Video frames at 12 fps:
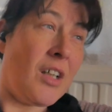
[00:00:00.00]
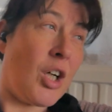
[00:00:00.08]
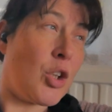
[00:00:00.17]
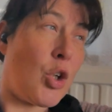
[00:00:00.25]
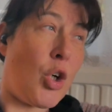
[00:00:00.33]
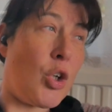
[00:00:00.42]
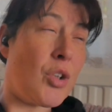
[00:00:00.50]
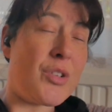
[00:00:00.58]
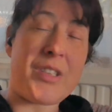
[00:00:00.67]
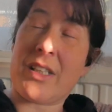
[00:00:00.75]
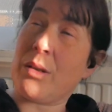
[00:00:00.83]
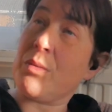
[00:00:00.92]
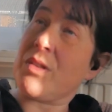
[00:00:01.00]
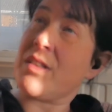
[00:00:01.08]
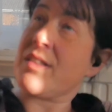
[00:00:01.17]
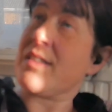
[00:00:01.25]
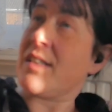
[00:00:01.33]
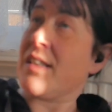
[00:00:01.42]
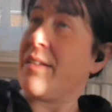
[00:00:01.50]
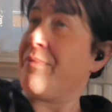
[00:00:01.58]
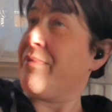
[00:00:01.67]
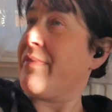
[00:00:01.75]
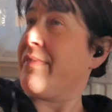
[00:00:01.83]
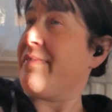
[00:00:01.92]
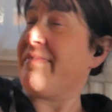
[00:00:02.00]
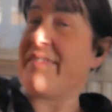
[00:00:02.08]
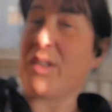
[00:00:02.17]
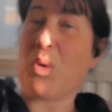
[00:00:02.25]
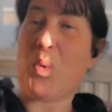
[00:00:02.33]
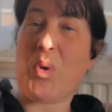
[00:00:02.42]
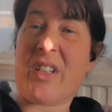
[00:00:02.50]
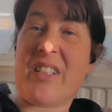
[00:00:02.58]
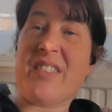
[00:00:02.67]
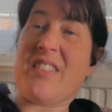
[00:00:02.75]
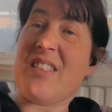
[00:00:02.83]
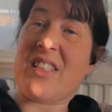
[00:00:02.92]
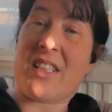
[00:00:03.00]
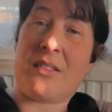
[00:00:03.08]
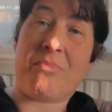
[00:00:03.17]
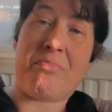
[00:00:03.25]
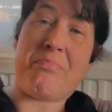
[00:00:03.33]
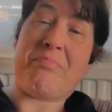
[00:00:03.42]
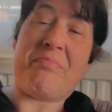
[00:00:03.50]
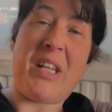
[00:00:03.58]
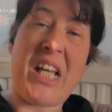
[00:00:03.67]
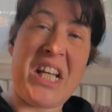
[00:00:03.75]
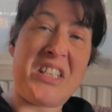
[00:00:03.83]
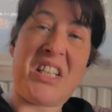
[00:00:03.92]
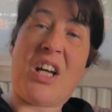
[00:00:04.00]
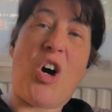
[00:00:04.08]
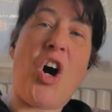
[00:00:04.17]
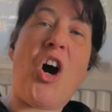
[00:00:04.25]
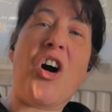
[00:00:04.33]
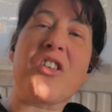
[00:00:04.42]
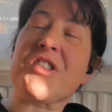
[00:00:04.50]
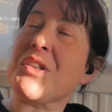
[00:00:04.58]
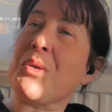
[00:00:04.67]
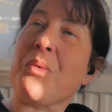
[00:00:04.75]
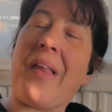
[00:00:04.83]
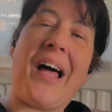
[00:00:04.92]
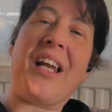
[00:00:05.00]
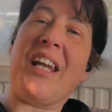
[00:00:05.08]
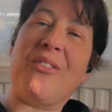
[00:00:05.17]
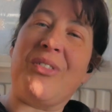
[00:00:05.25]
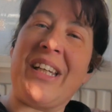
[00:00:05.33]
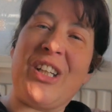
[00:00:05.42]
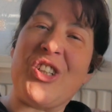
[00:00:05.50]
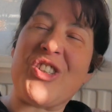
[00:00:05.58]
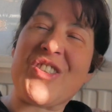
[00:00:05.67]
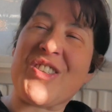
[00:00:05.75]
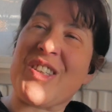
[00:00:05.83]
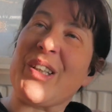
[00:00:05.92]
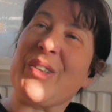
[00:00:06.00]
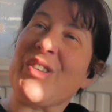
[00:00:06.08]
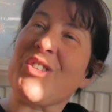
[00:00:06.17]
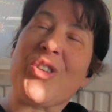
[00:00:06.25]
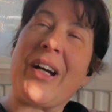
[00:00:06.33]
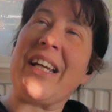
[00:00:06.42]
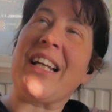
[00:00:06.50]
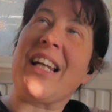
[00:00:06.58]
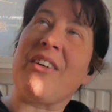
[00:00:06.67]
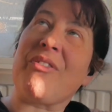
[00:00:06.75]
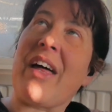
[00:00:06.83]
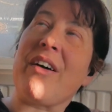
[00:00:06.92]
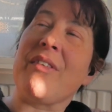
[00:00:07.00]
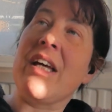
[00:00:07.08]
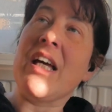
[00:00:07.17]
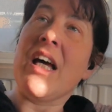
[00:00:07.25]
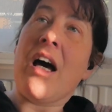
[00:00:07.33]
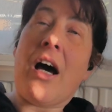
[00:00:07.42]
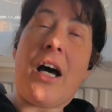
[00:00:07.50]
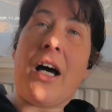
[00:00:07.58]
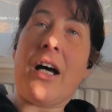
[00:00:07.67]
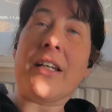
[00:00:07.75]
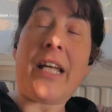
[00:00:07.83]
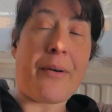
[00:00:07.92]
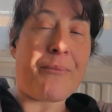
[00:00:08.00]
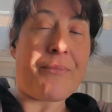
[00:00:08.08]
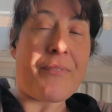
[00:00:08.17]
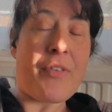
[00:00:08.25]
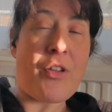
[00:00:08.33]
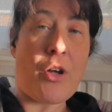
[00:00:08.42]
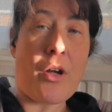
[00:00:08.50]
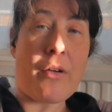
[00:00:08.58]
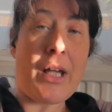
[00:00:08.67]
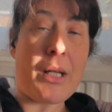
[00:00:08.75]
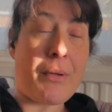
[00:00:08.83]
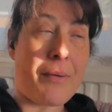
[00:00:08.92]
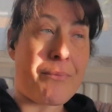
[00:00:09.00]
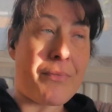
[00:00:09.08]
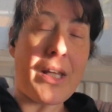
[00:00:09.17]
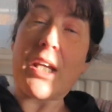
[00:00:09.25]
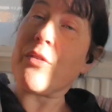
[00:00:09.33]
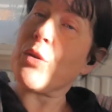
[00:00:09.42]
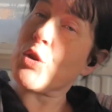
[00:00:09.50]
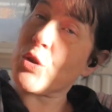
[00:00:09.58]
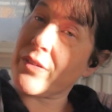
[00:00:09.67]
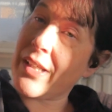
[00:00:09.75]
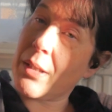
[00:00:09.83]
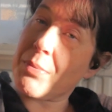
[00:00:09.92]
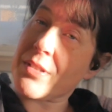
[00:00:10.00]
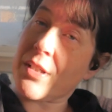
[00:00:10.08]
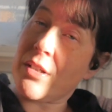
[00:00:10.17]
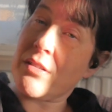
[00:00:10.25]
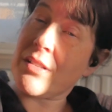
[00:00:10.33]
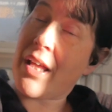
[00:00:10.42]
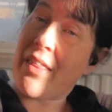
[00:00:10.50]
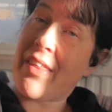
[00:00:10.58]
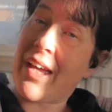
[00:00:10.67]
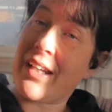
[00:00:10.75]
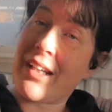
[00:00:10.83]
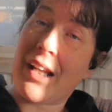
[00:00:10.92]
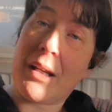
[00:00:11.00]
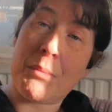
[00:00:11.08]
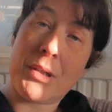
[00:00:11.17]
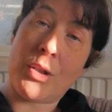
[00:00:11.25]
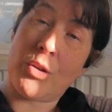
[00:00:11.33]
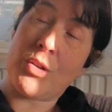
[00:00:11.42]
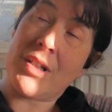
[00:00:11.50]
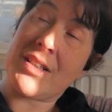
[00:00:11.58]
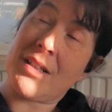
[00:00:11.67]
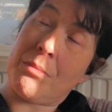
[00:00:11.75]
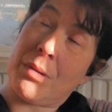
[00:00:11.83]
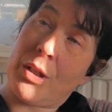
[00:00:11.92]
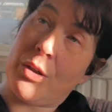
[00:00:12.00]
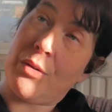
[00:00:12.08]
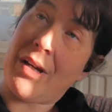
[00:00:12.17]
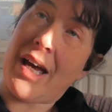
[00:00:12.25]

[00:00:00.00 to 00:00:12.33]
A god and it was organs and eating hearts and all that loveliness. So great, love that. Uh, yeah, so anyway, if you enjoyed the episode, then uh, let me know down below.